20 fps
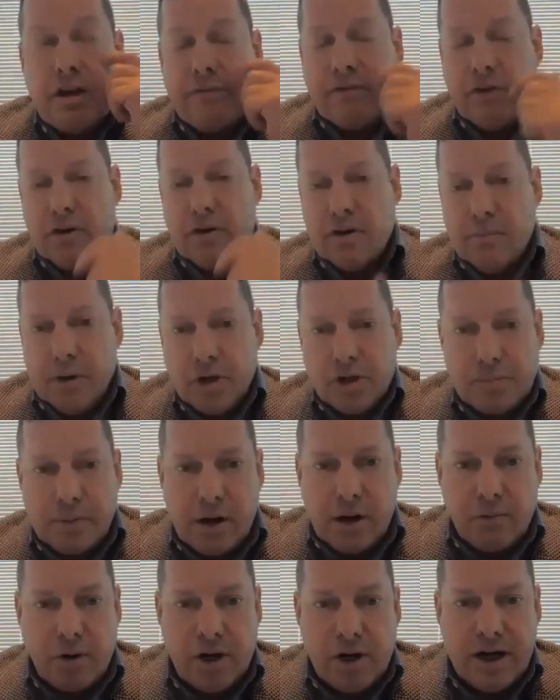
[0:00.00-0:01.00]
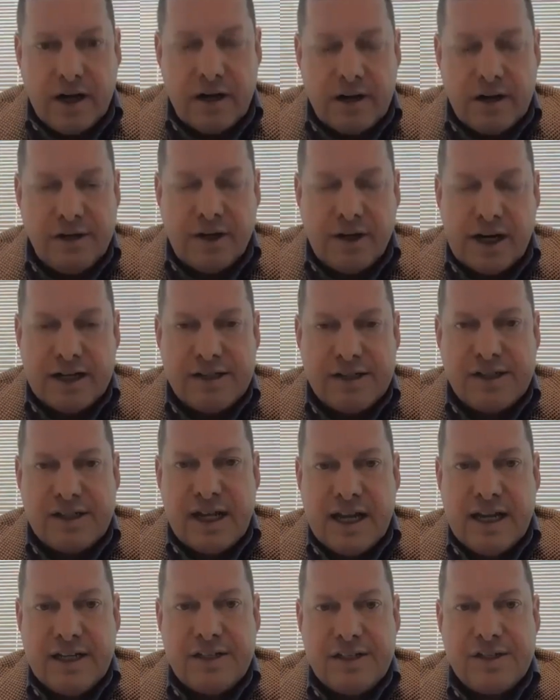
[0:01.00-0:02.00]
so for the most part, we're here in the United
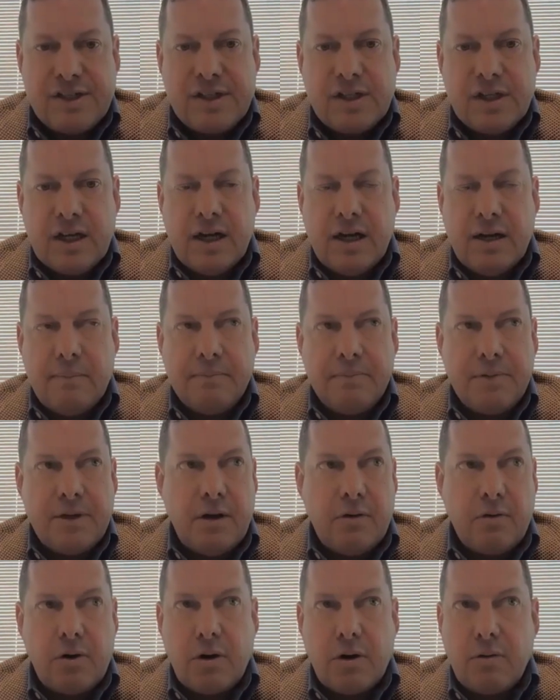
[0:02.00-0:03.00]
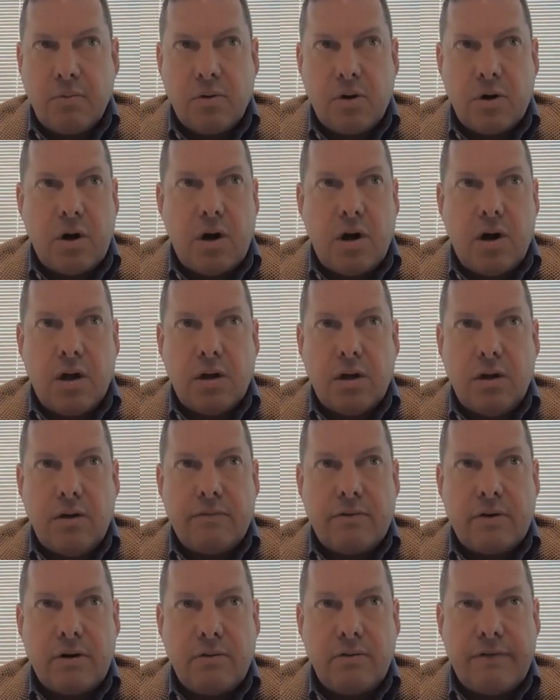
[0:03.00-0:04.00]
States. We're all
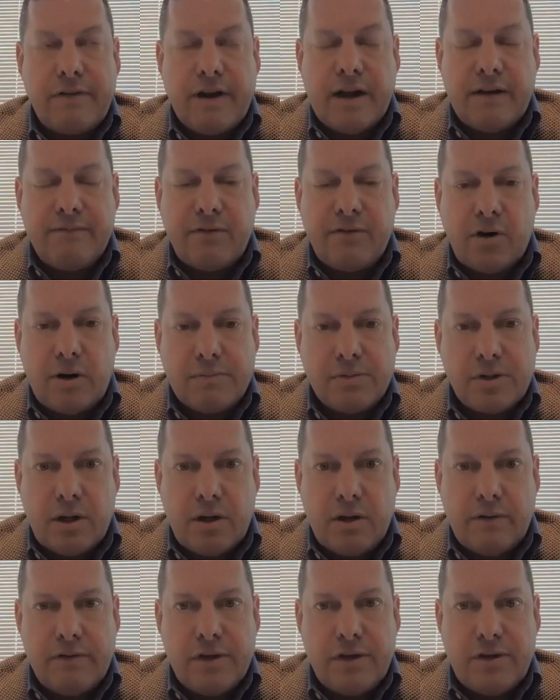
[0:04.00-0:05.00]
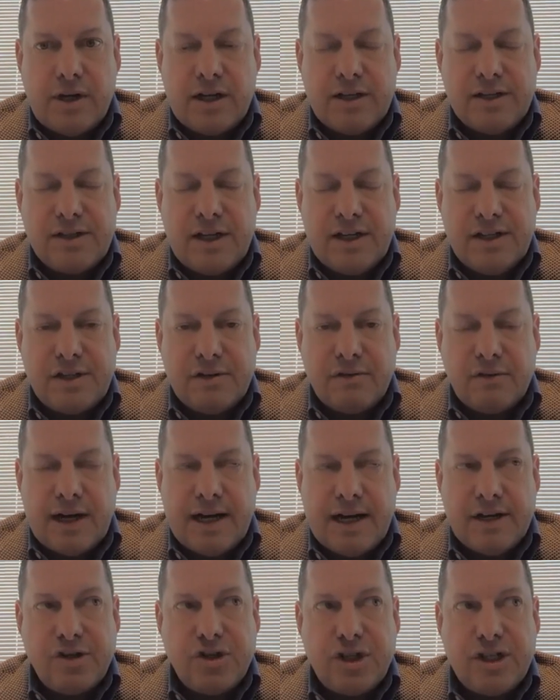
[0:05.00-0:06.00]
over. We've got farms all over the United States and
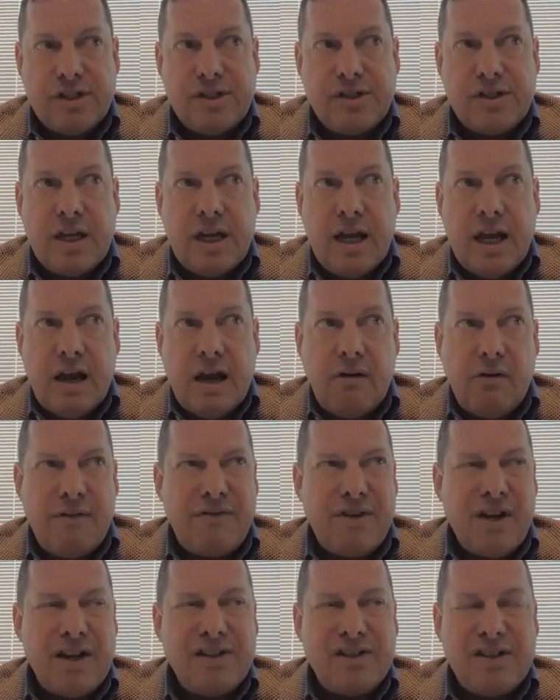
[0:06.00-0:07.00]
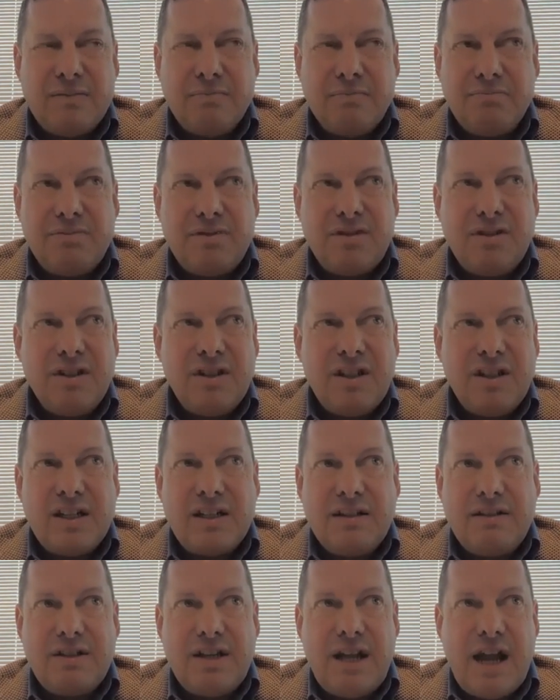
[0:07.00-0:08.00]
ranches. We've done some
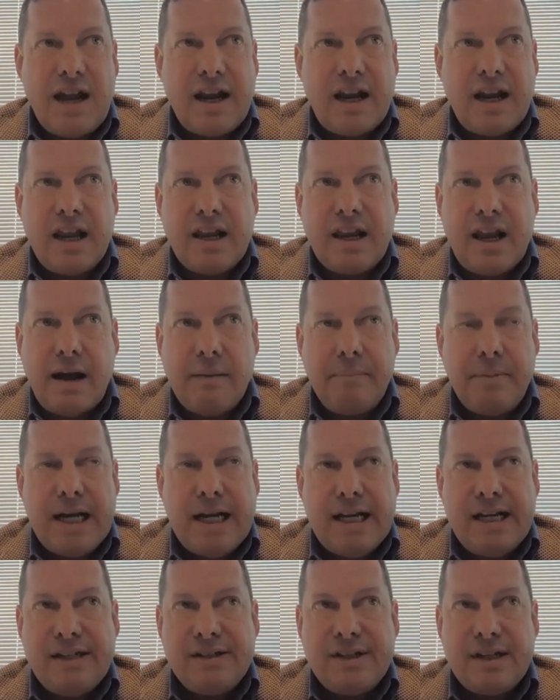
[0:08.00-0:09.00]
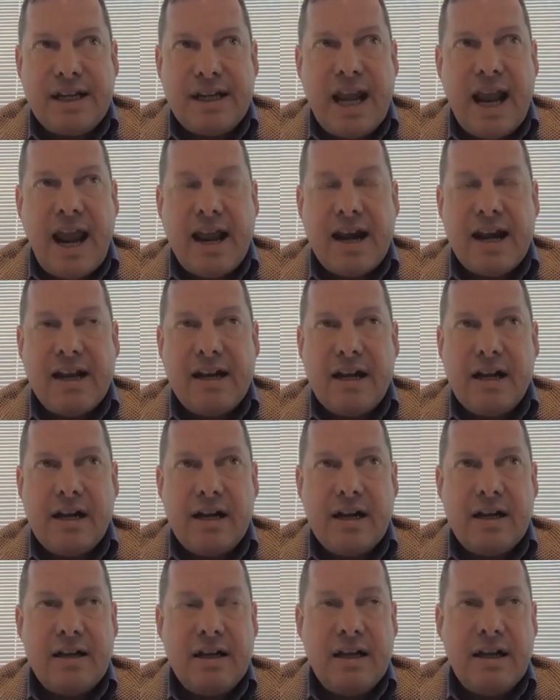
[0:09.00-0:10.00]
tech companies in
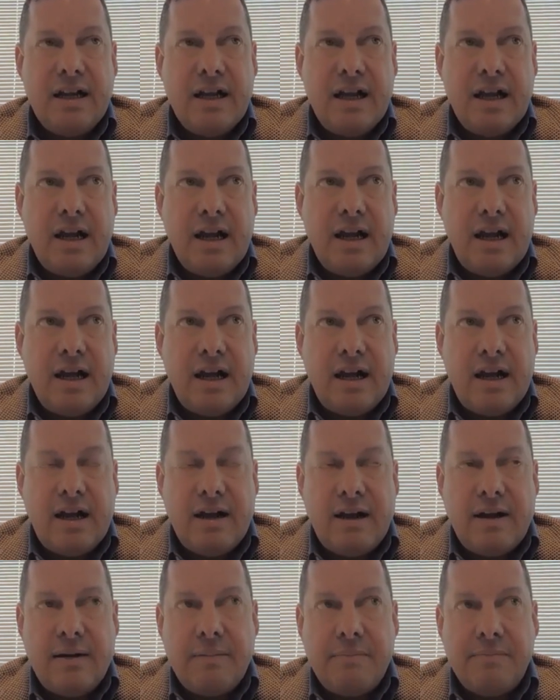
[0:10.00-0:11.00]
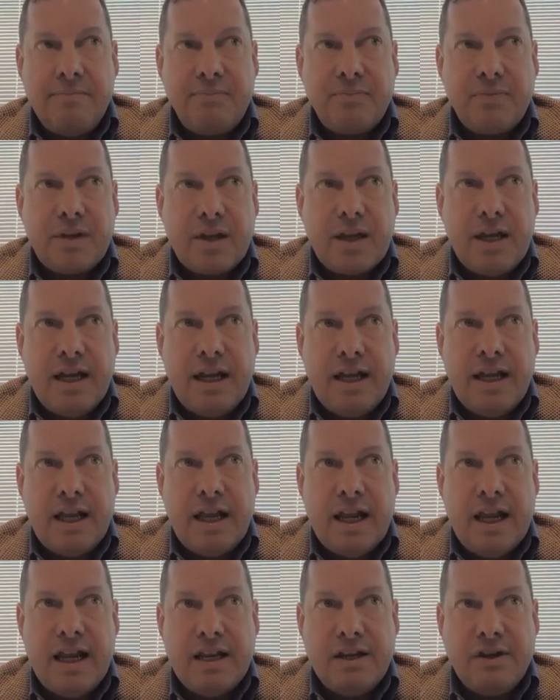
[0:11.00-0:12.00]
Canada, and
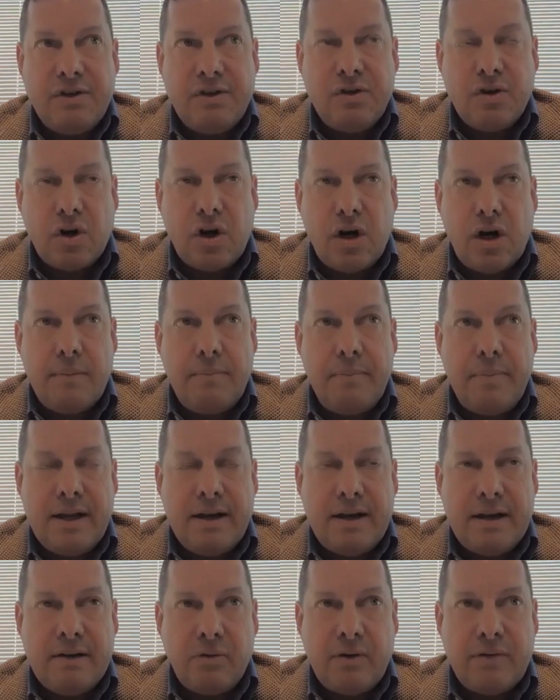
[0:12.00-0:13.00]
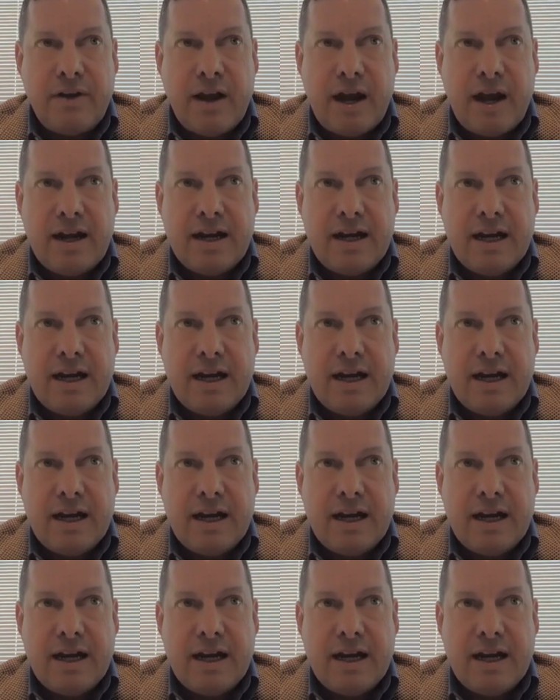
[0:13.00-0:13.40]
in Europe, and we